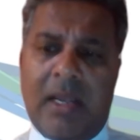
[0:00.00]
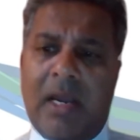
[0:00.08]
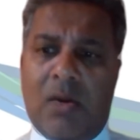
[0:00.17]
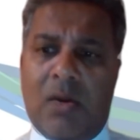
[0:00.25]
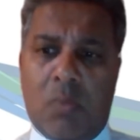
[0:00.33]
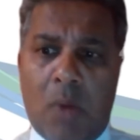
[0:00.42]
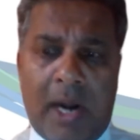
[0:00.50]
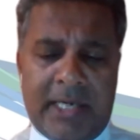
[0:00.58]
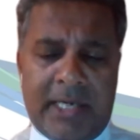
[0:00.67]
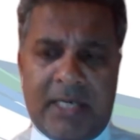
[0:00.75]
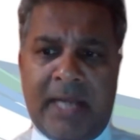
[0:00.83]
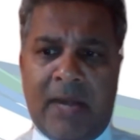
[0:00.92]
a wider
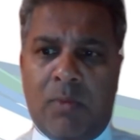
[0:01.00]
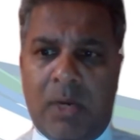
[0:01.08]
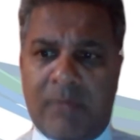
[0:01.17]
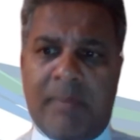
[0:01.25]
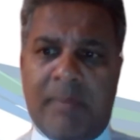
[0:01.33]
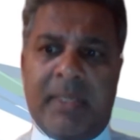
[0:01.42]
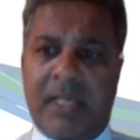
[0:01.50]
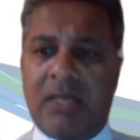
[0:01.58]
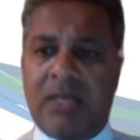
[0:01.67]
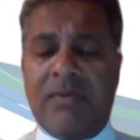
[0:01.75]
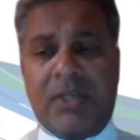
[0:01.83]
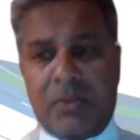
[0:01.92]
network from the
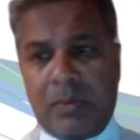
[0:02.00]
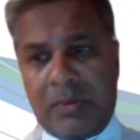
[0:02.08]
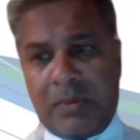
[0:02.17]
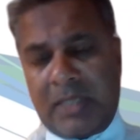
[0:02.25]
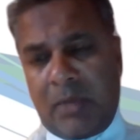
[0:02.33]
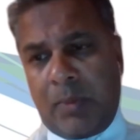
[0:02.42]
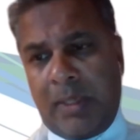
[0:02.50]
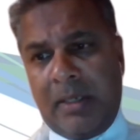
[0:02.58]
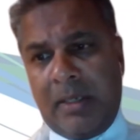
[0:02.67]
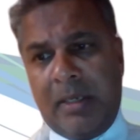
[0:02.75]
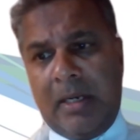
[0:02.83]
individuals that we